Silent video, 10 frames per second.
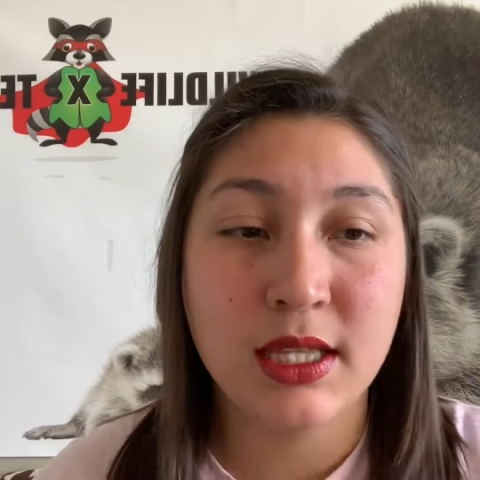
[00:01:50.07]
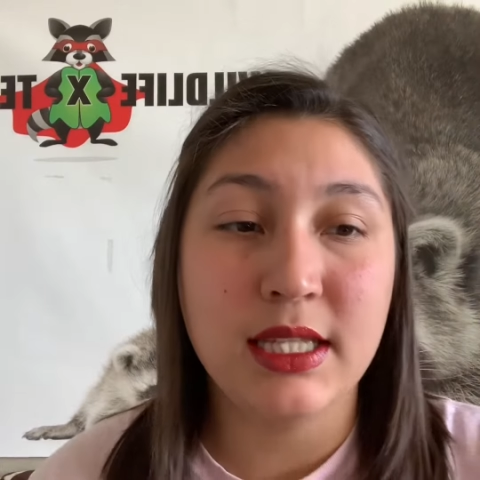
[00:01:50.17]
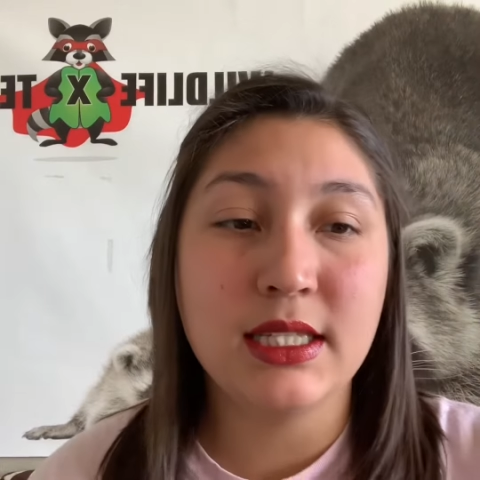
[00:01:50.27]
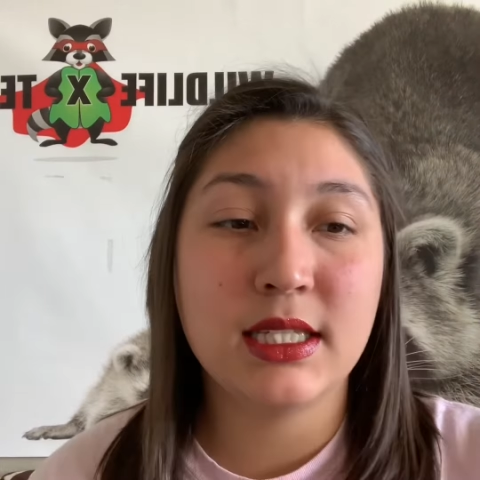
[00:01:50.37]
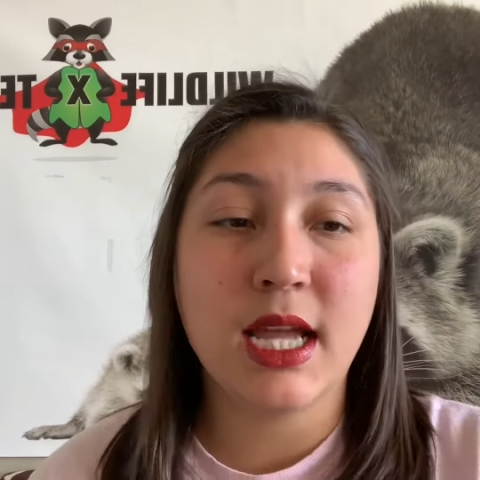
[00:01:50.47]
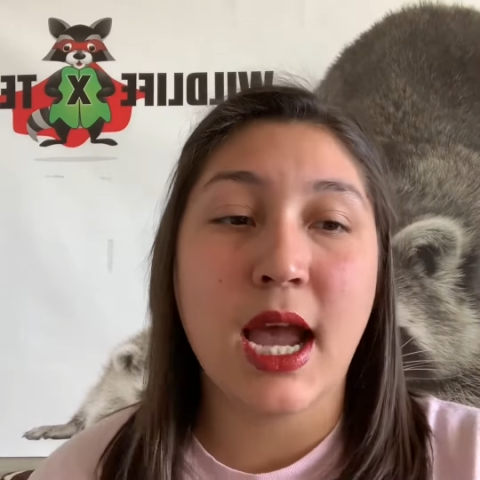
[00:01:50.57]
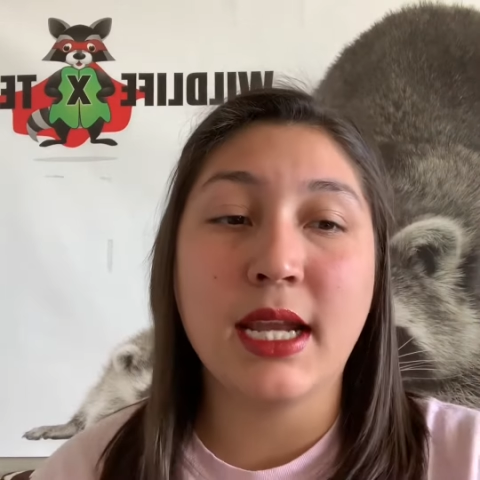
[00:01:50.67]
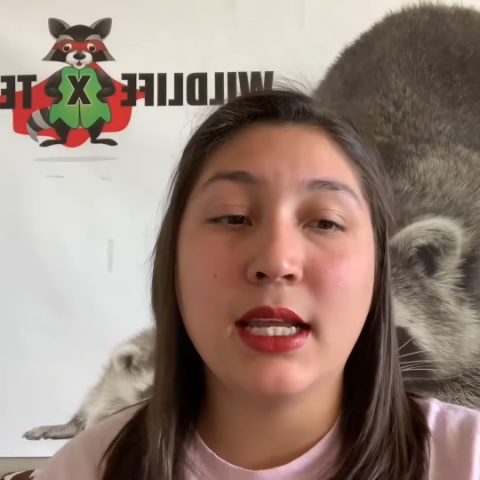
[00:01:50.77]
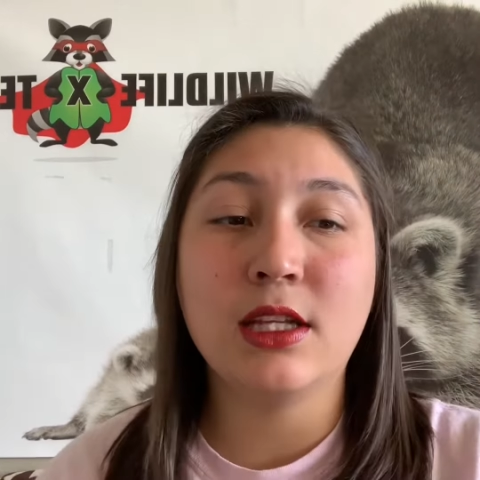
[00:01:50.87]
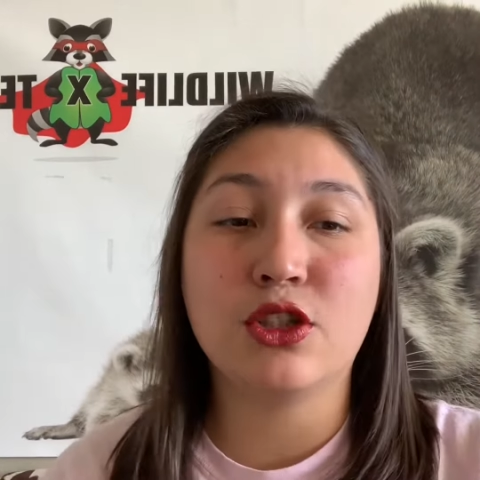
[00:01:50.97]
These
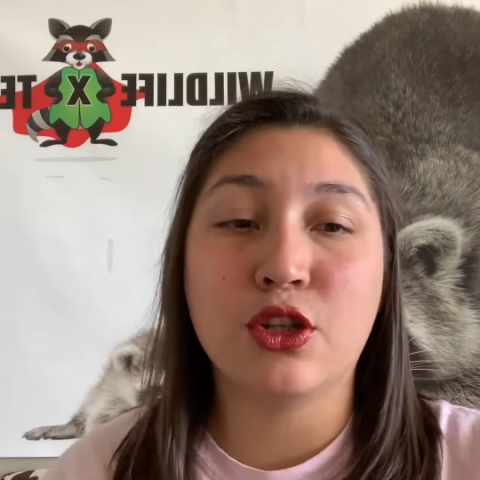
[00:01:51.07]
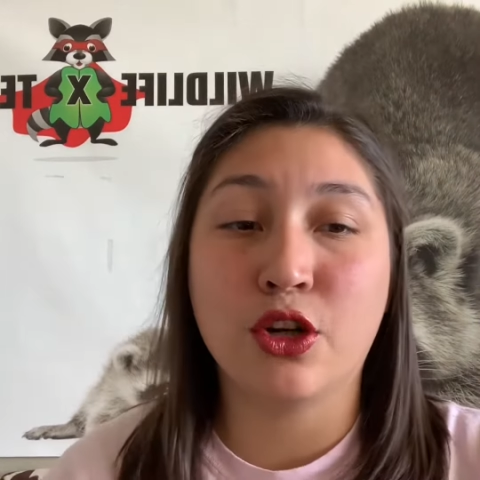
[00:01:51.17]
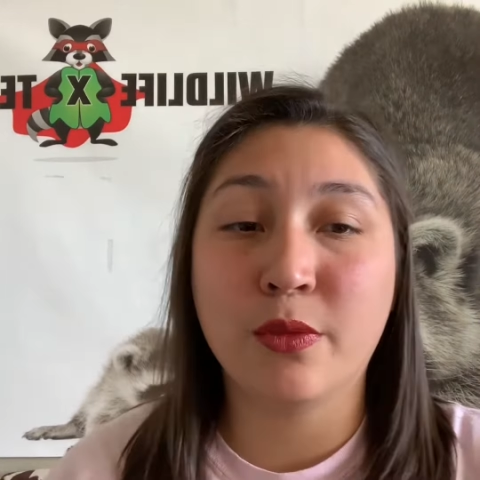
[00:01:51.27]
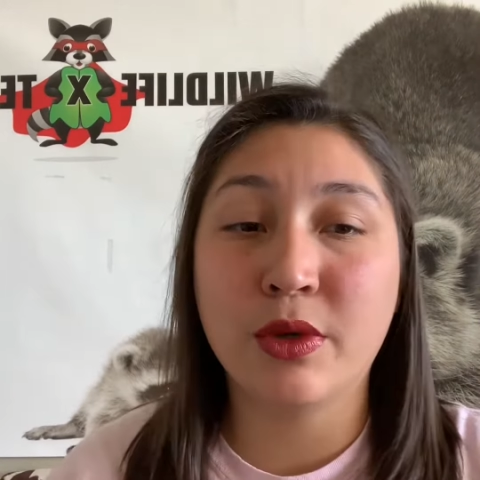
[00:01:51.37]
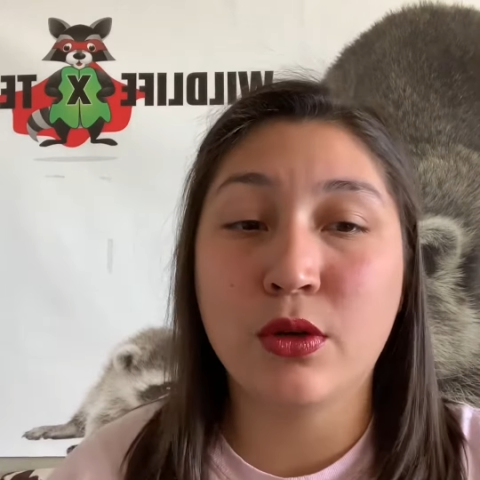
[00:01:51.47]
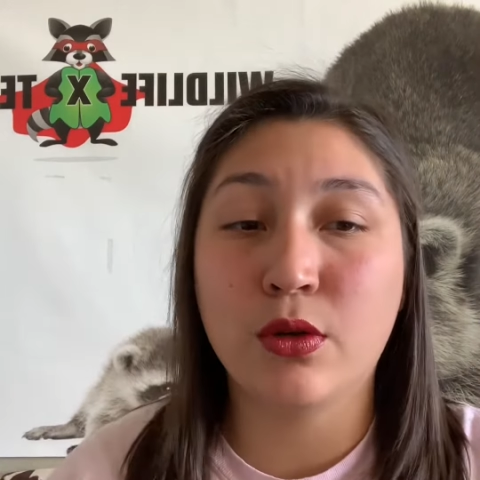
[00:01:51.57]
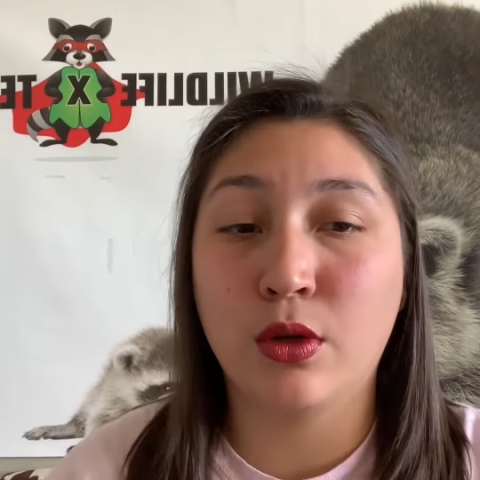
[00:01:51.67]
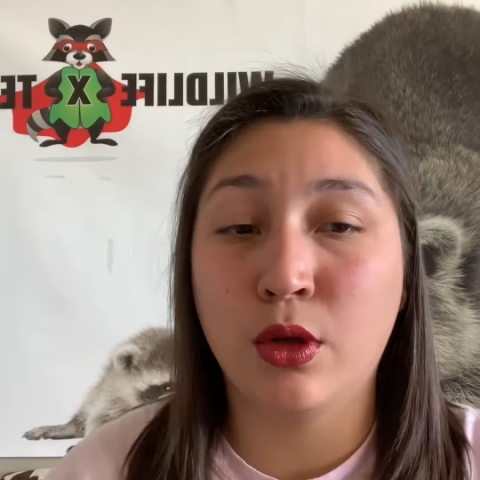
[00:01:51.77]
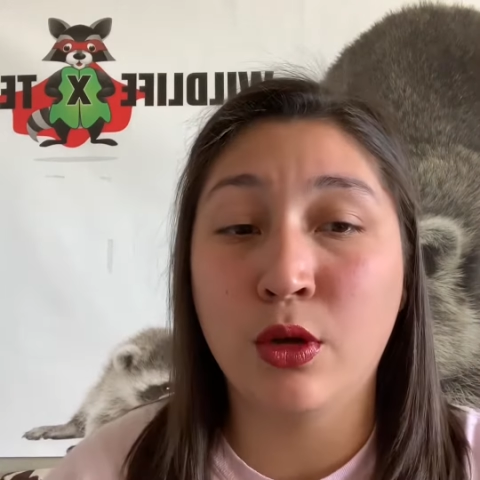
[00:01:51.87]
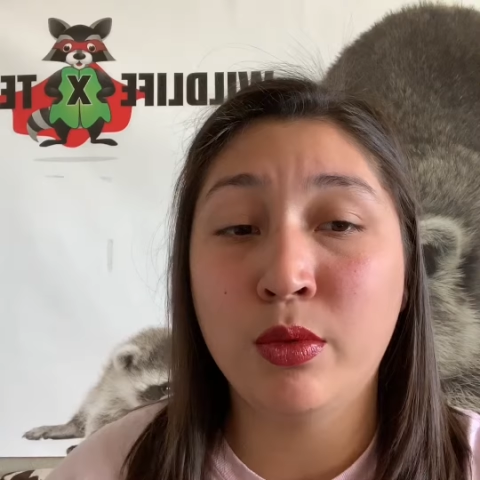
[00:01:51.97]
tiny terminal
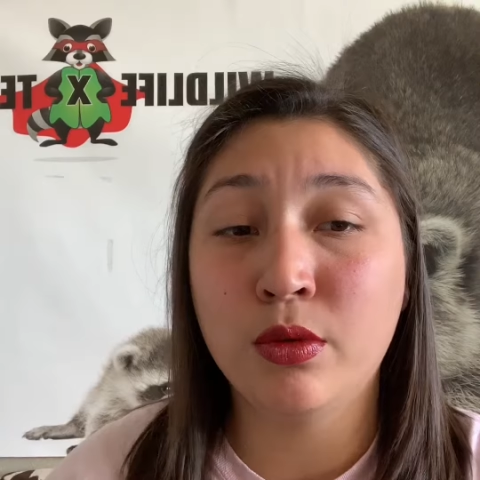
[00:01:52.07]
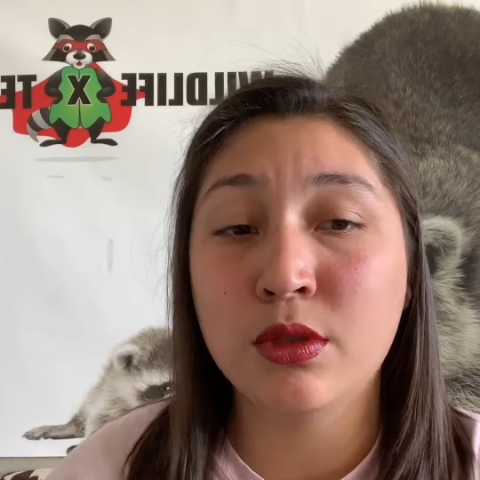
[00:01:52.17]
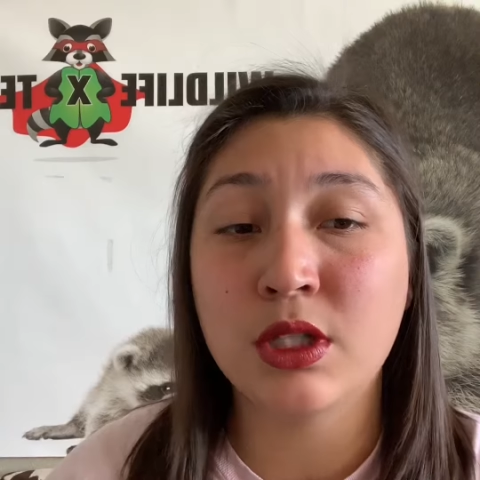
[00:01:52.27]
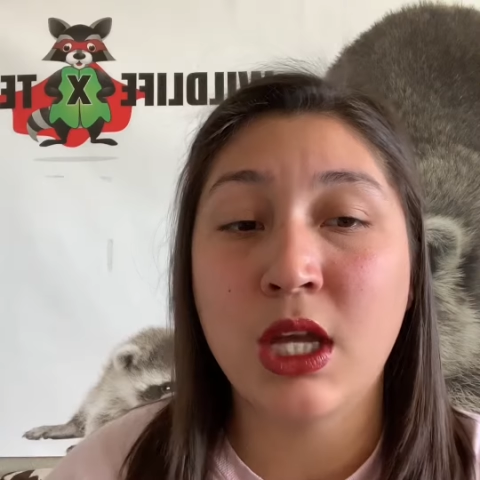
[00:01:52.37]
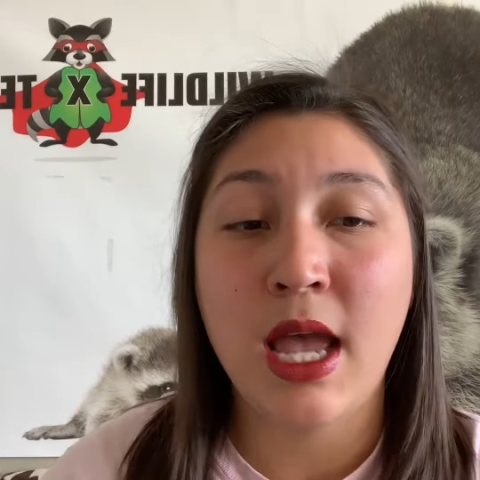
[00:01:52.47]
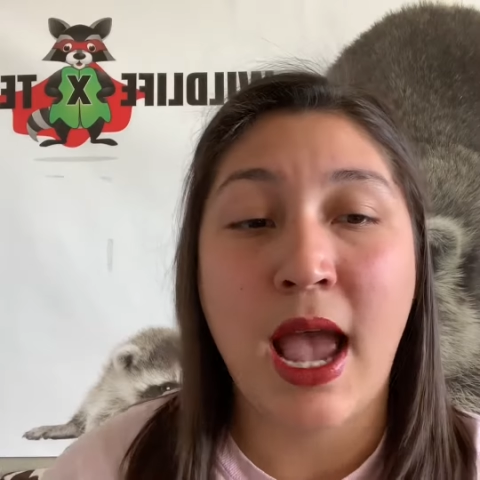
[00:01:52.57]
globules